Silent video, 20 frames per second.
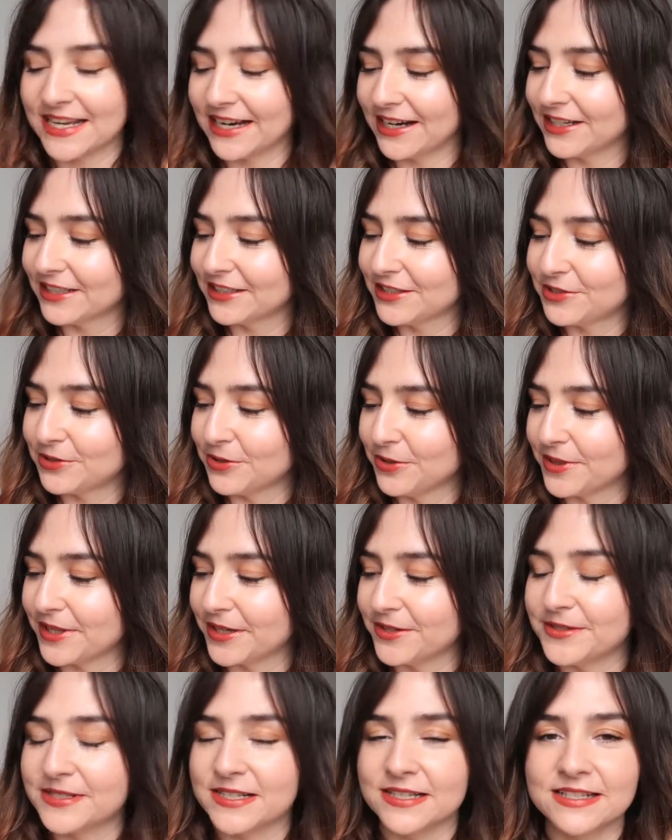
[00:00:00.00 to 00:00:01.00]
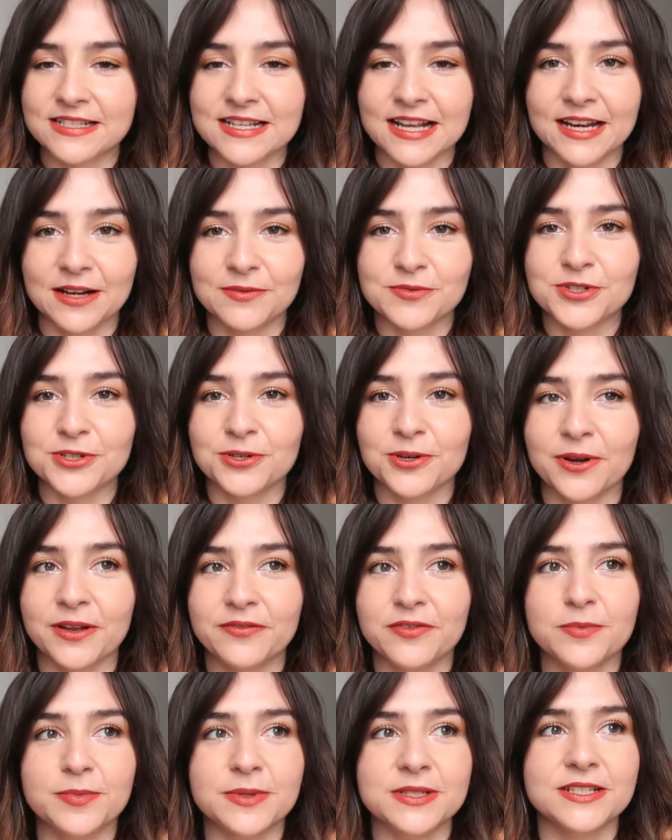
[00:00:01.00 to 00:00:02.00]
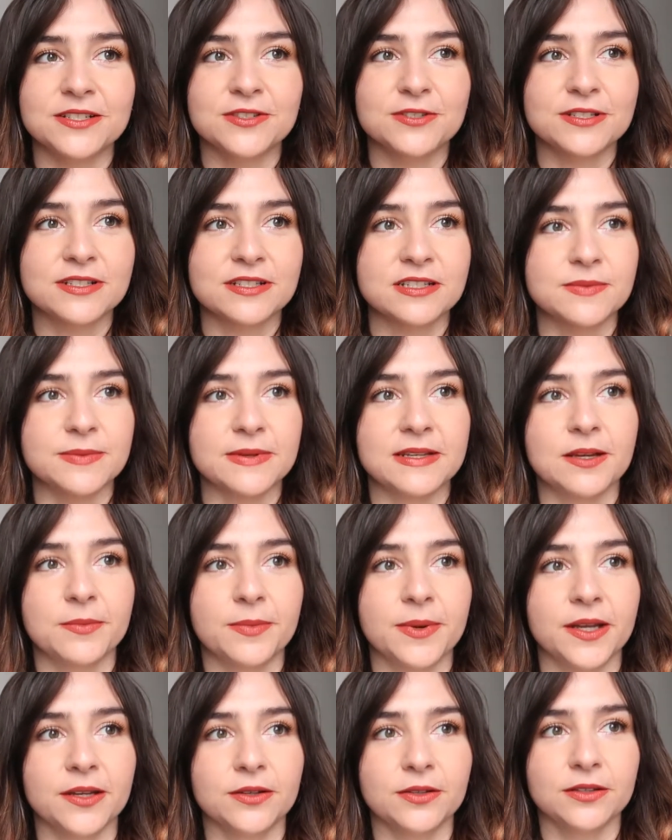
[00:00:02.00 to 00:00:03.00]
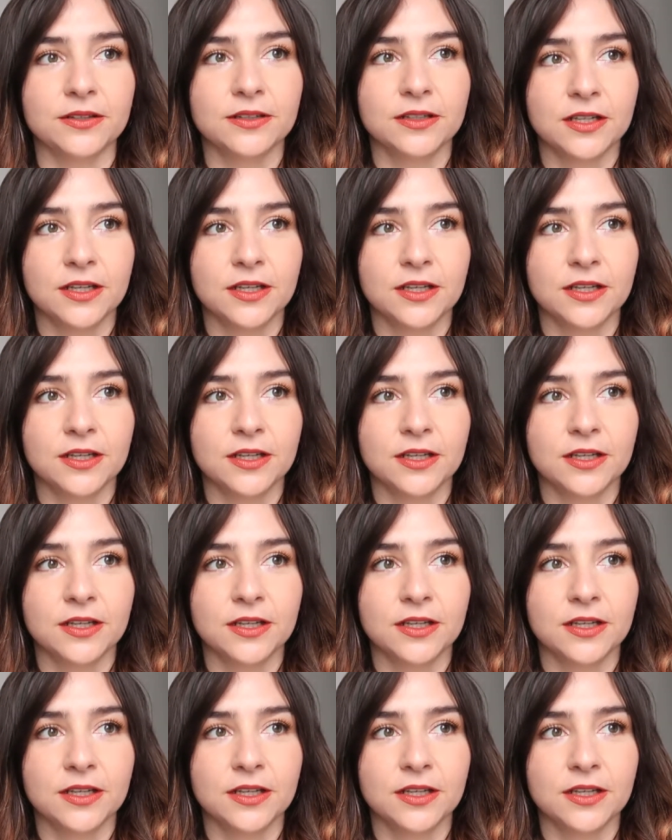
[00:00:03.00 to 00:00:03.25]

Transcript: early 2000s, and I'm sure everybody used to speak about,